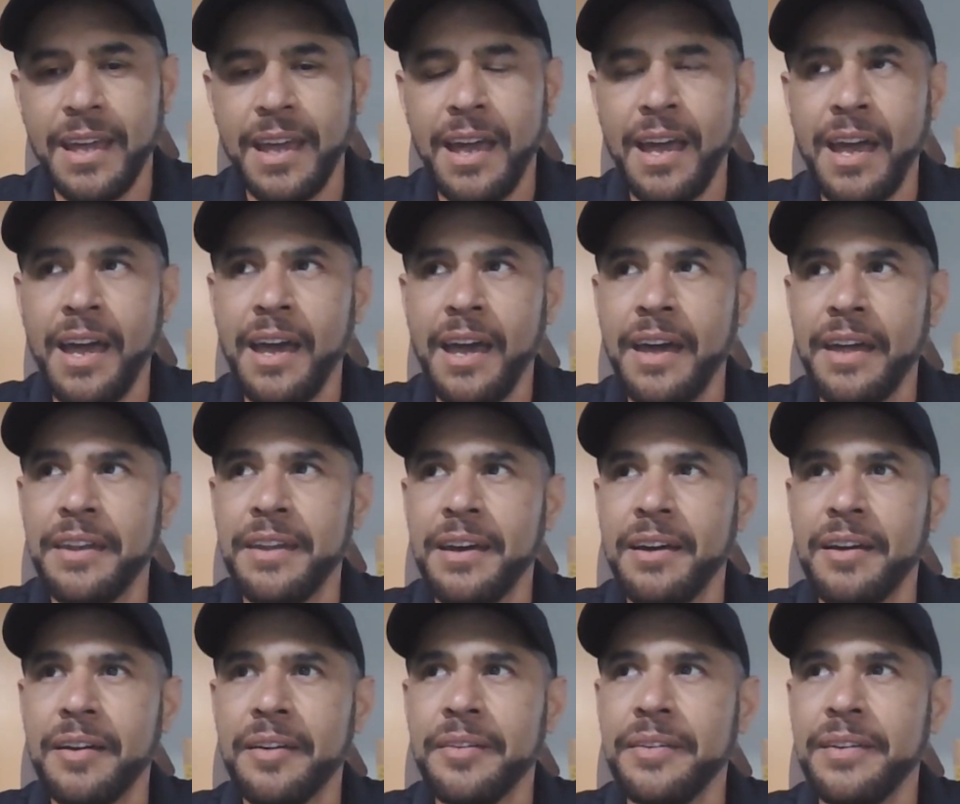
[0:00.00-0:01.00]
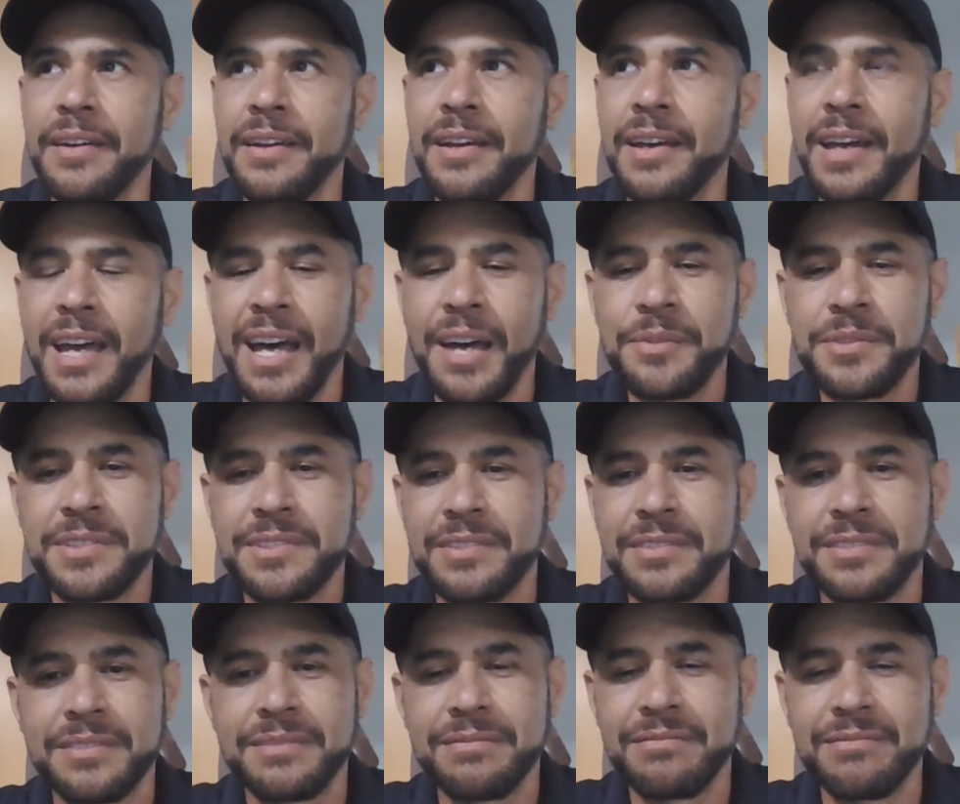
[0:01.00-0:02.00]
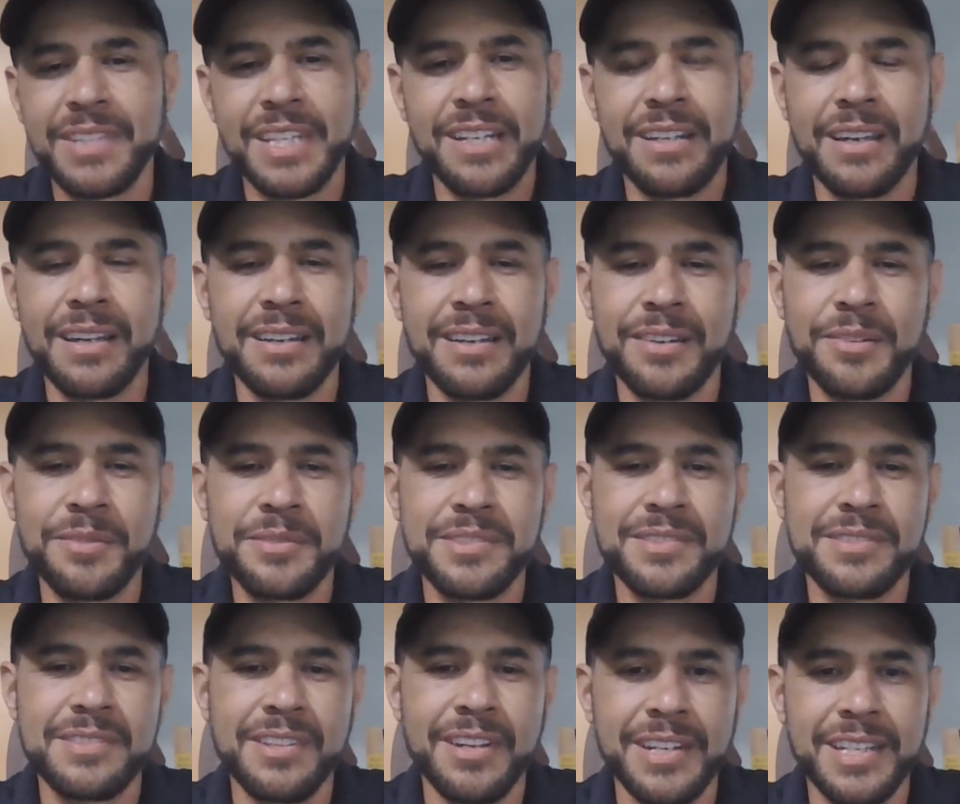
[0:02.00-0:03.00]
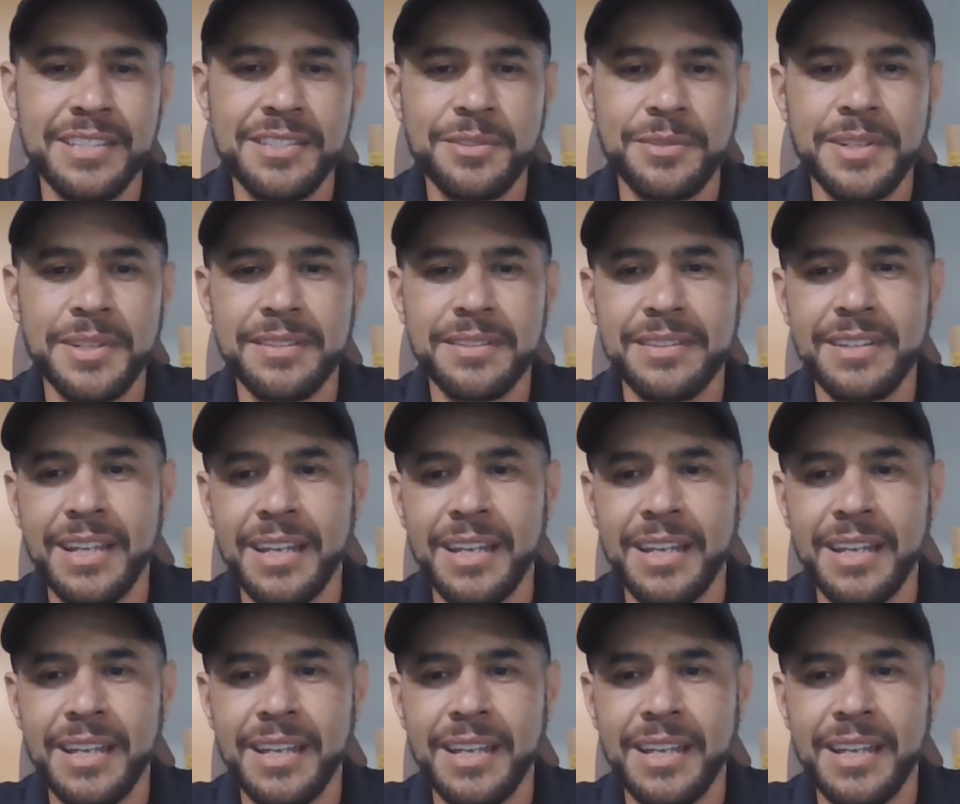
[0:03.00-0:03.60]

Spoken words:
And I was just not into it.